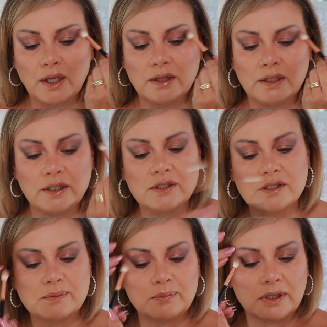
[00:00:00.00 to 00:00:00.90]
And then
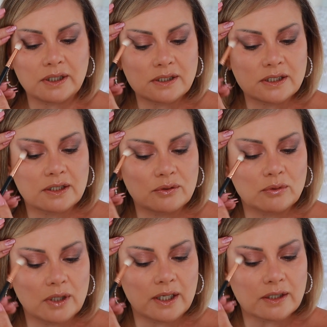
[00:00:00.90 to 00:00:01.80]
just blending it
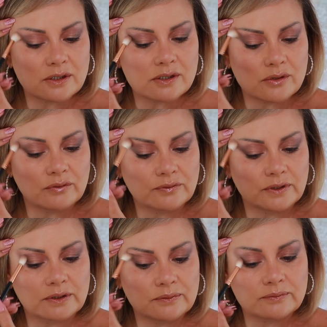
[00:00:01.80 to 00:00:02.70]
all out to soften
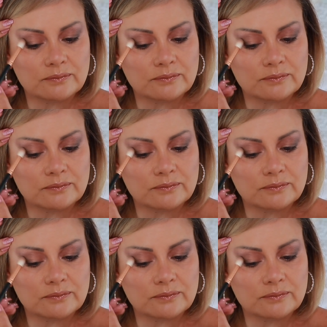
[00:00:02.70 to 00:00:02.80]
it.